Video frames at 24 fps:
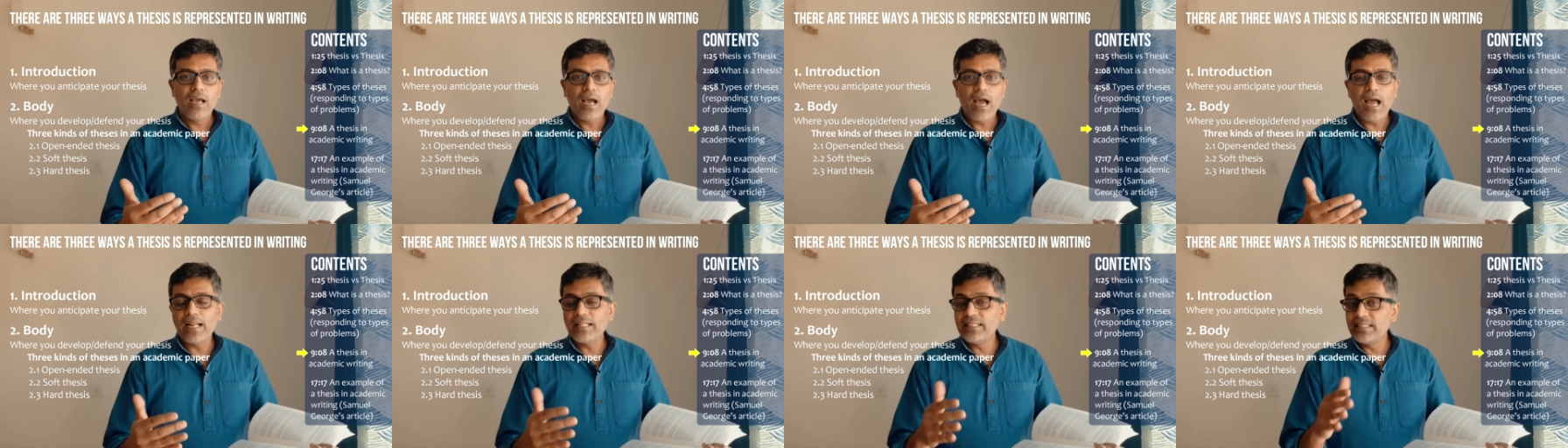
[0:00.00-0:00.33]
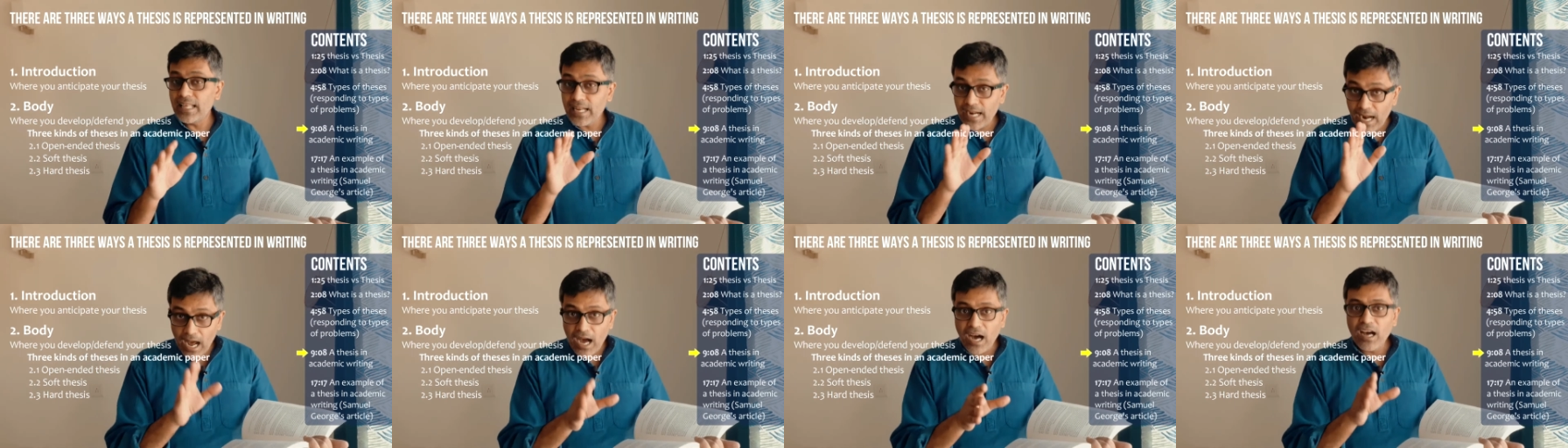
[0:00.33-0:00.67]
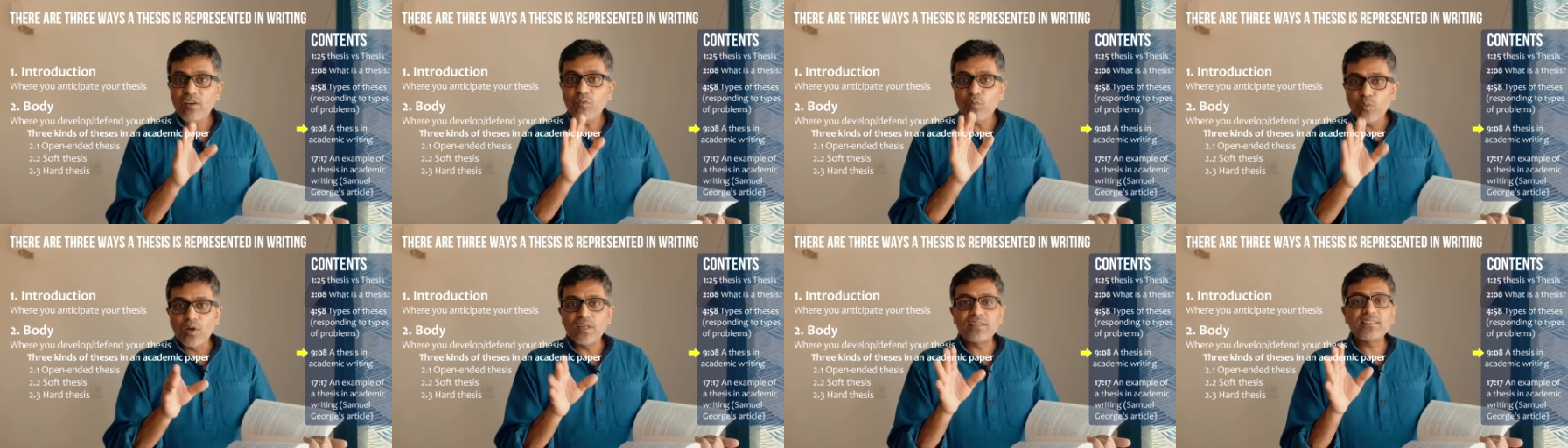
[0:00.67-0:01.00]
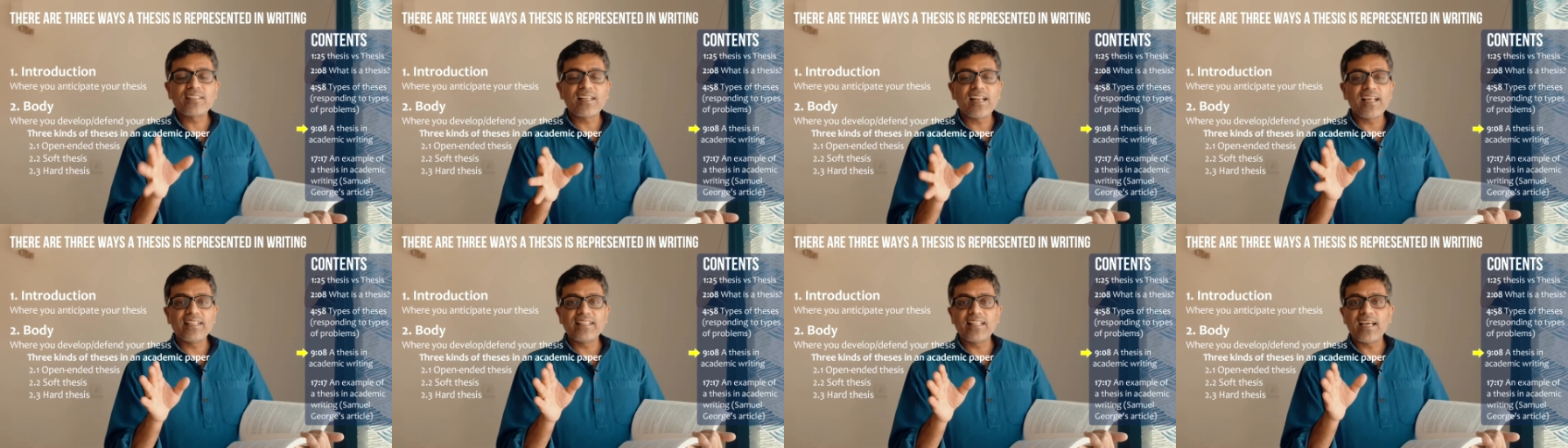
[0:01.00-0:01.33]
And there are
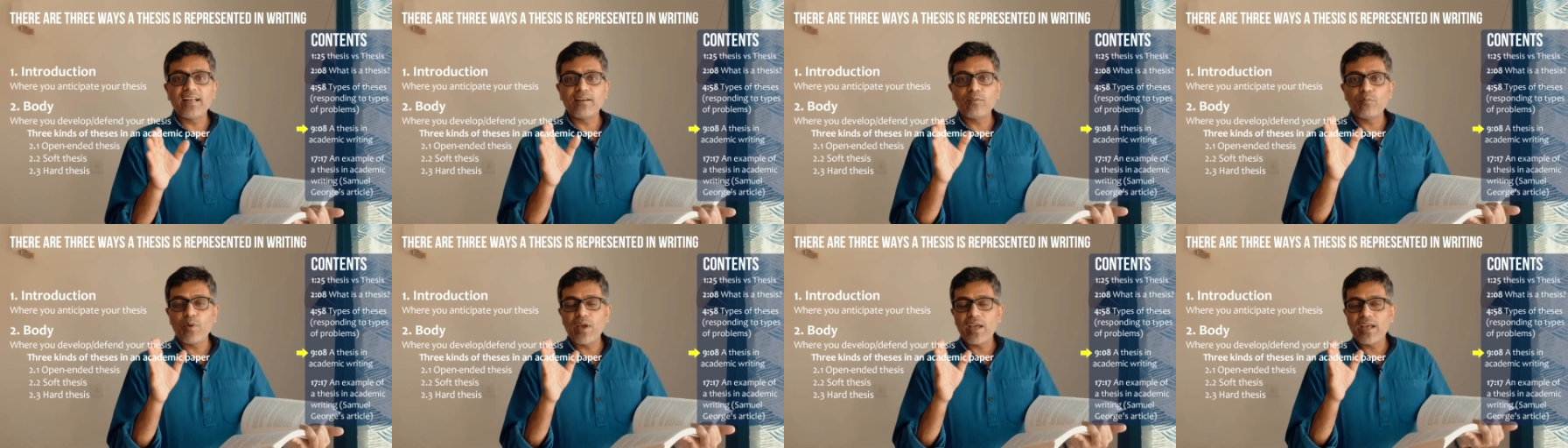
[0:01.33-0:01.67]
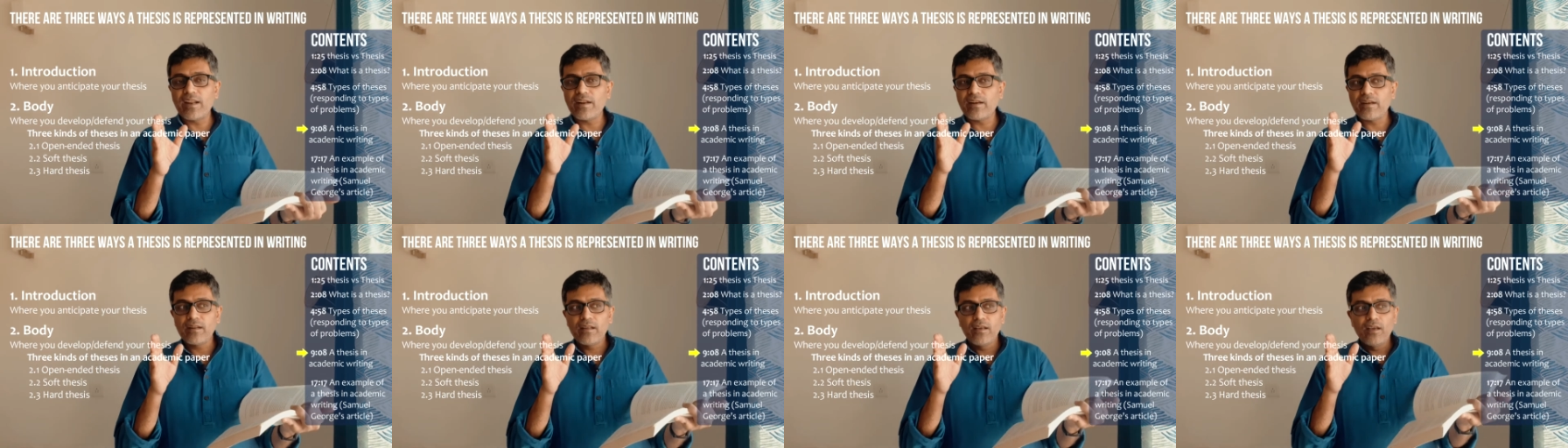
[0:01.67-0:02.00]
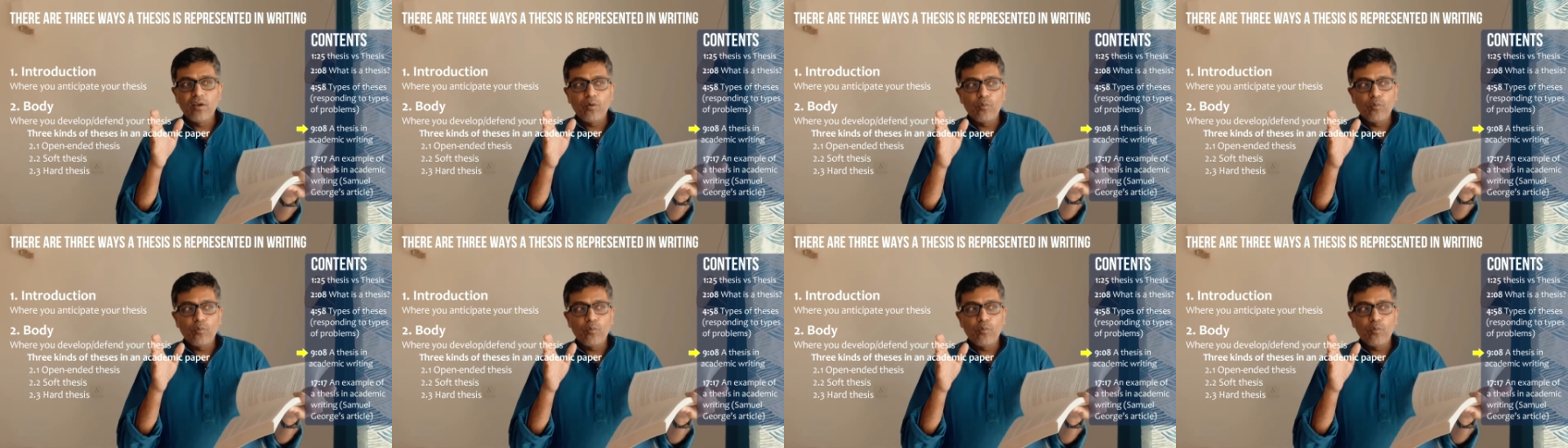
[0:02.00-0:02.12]
works like that where,